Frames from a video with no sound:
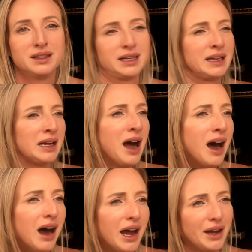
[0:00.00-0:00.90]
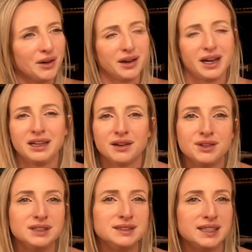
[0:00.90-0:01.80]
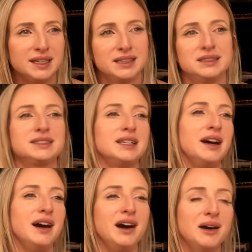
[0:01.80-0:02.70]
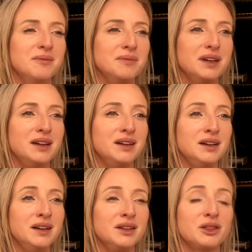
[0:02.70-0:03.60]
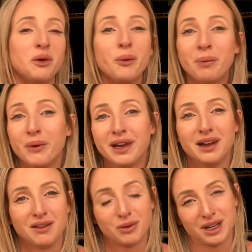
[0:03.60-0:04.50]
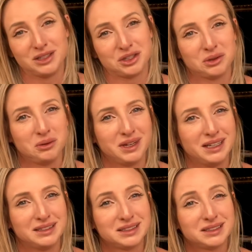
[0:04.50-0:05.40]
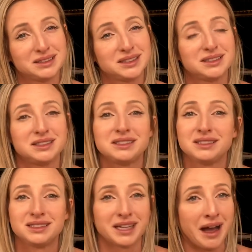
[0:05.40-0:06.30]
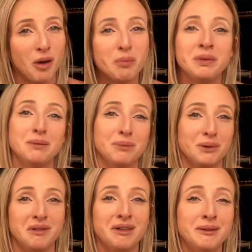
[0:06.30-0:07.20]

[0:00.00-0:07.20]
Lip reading: getting high or any of these things. The whole point of what I do is to help people.